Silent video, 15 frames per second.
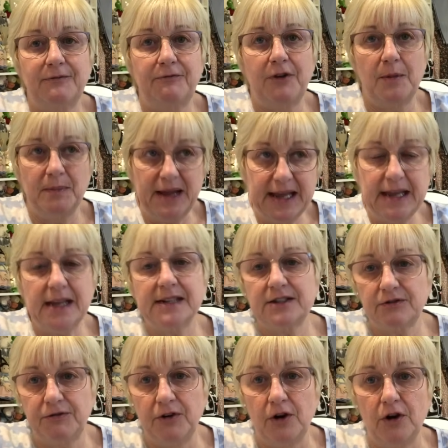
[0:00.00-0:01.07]
from here to
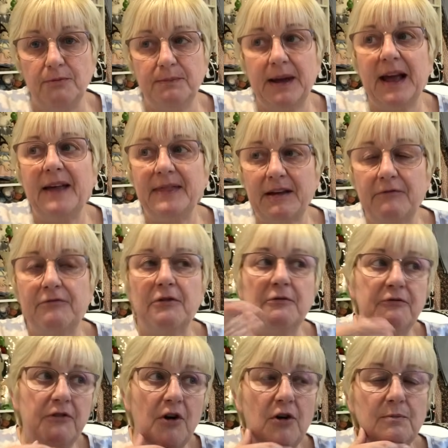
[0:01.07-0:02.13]
Formby and then from
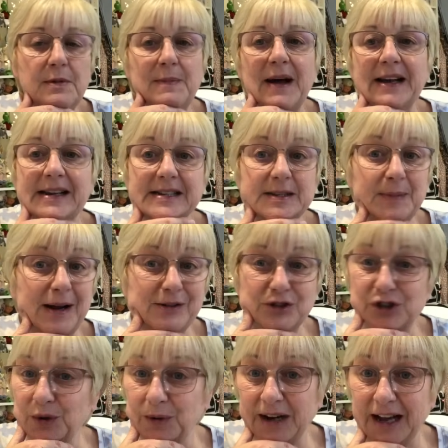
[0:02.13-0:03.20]
Formby back, it's about
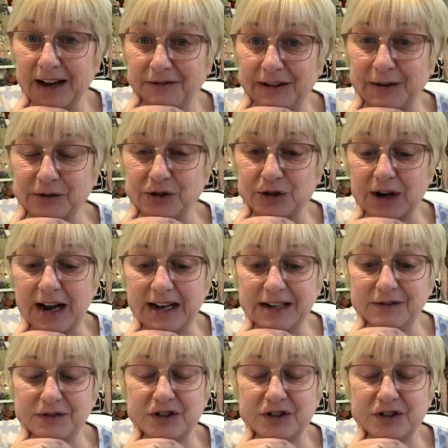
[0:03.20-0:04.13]
a 2.5 hour drive.